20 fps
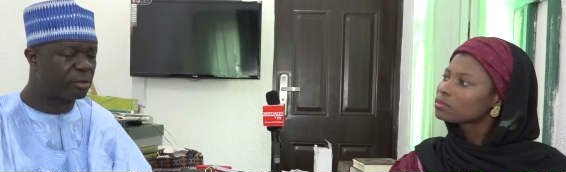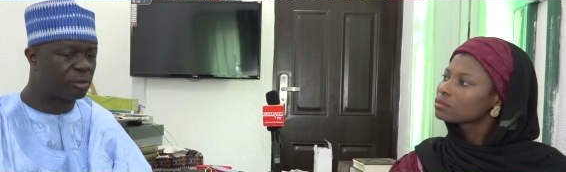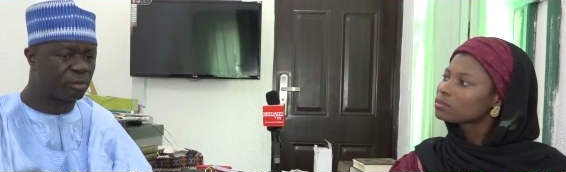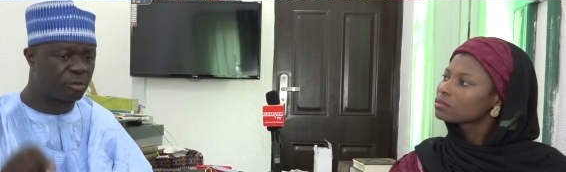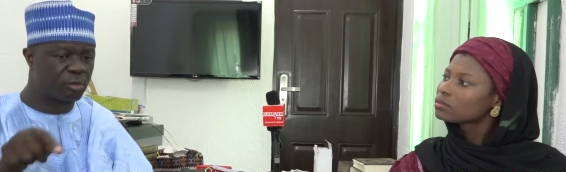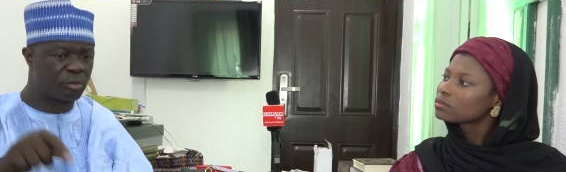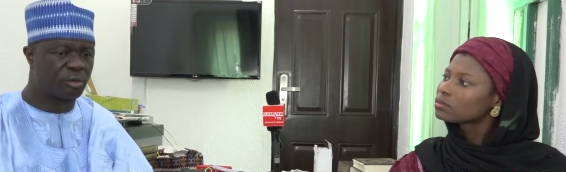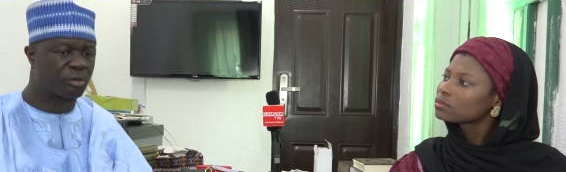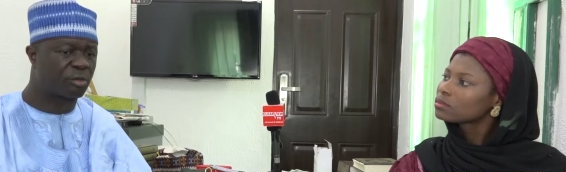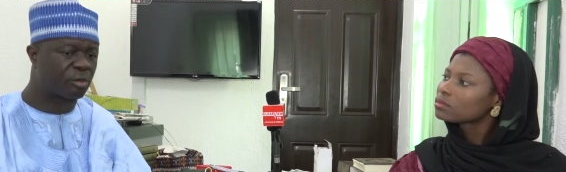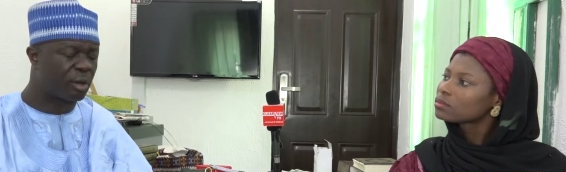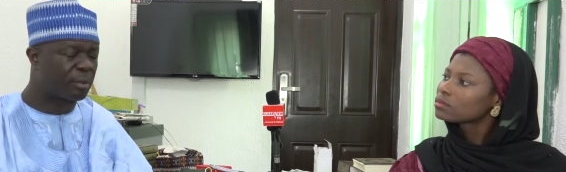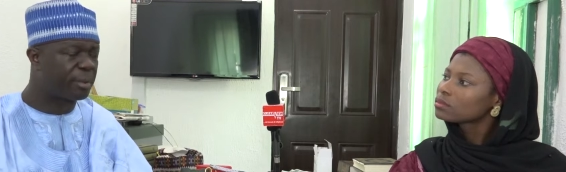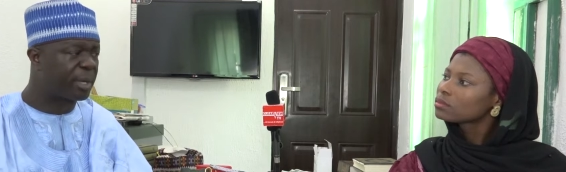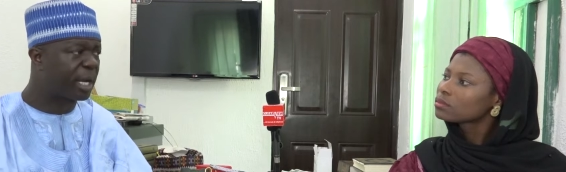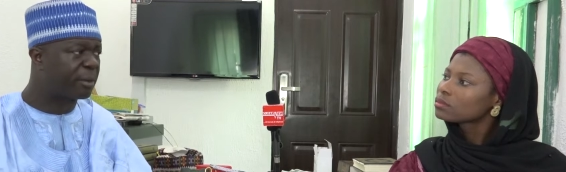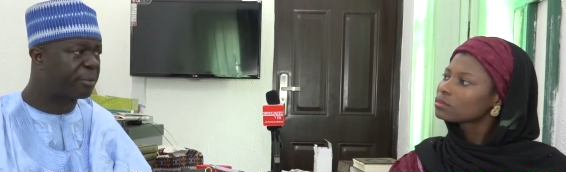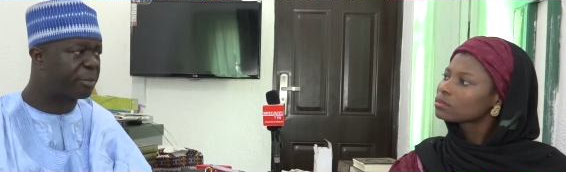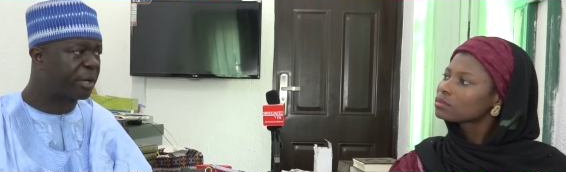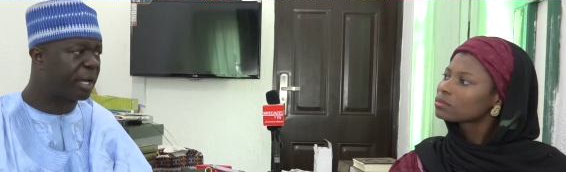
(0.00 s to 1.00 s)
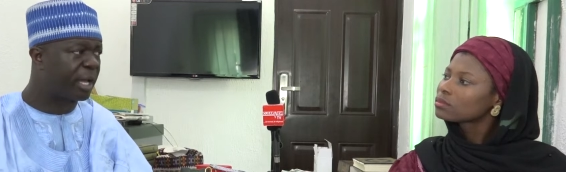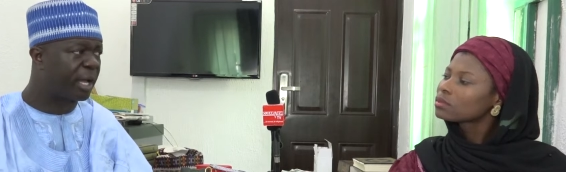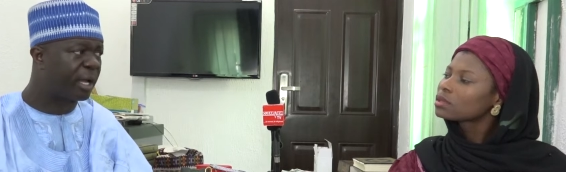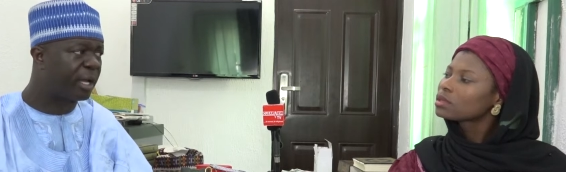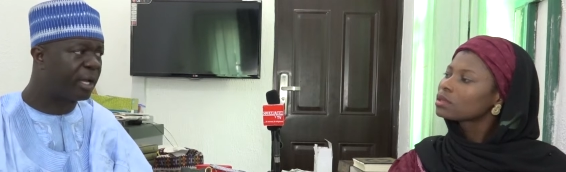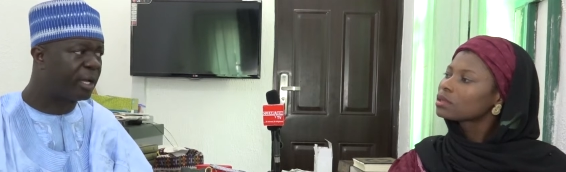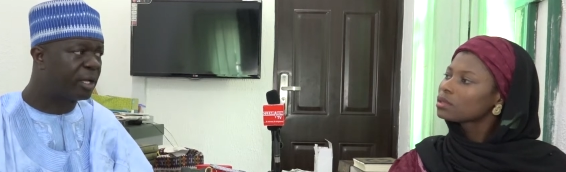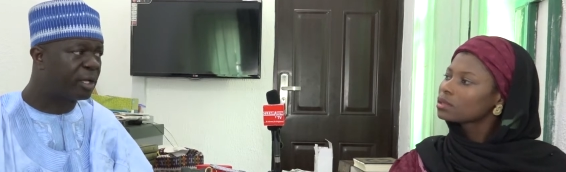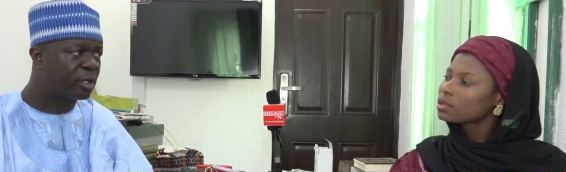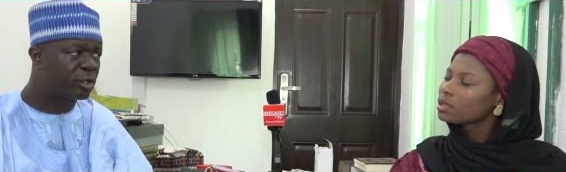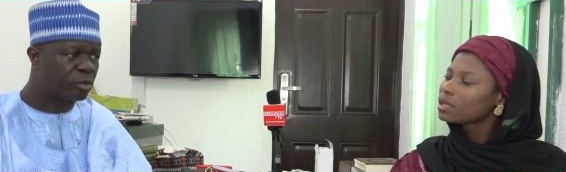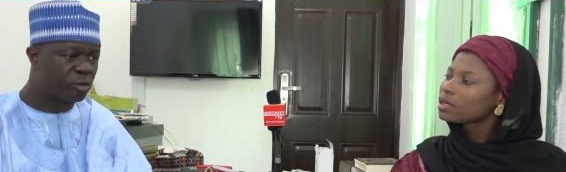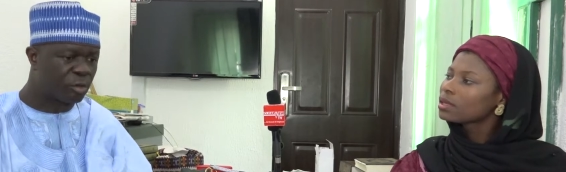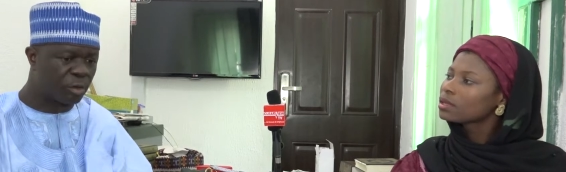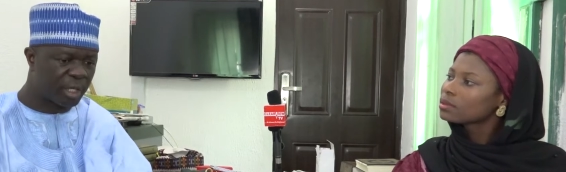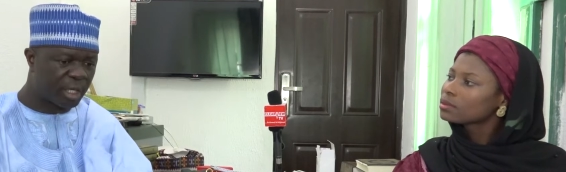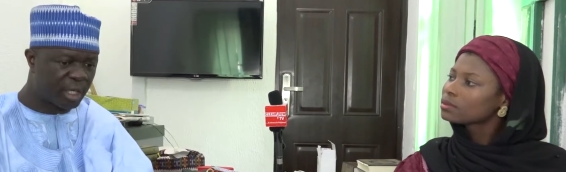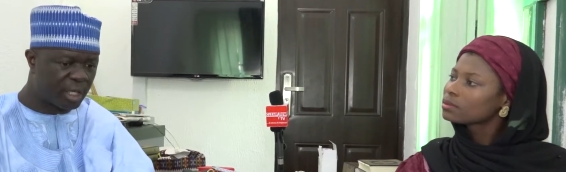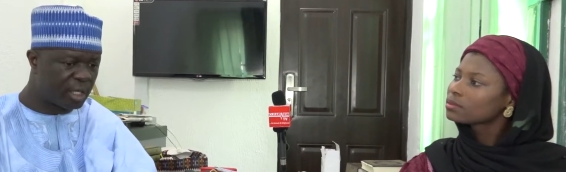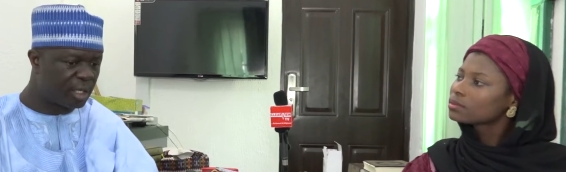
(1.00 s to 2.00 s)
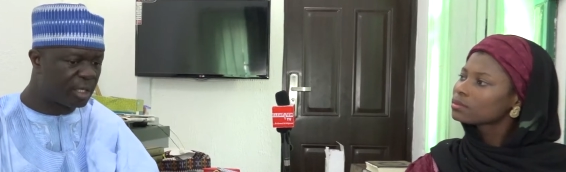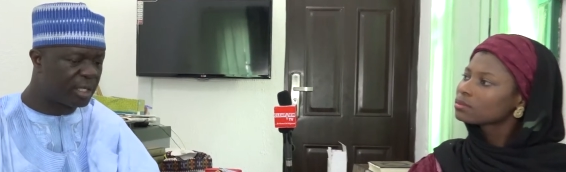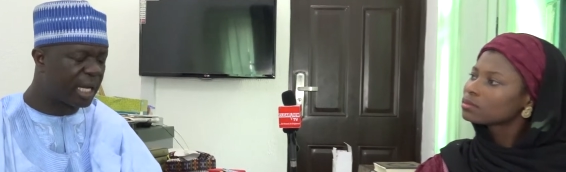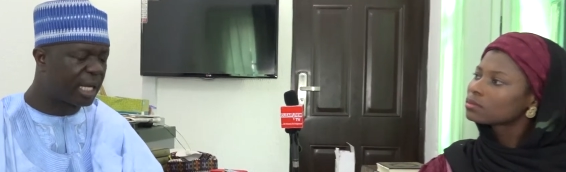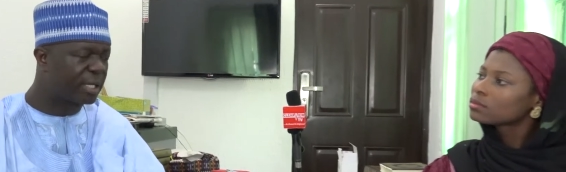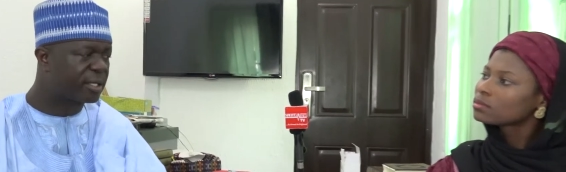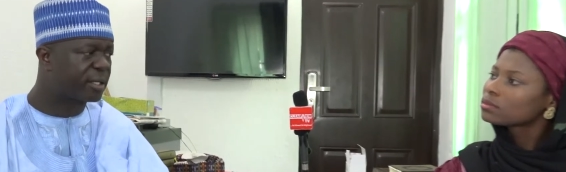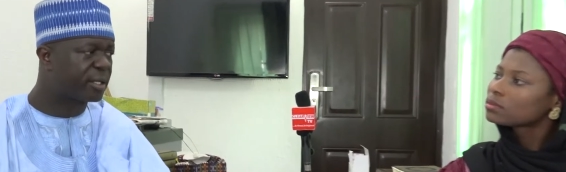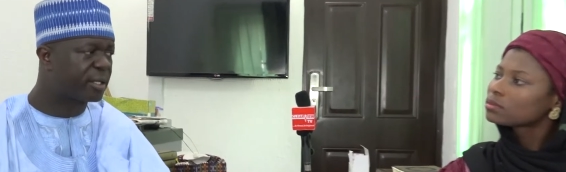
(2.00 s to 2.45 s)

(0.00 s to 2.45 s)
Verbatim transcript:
Speaker 1: you, you stop that prayer yeah. to kill that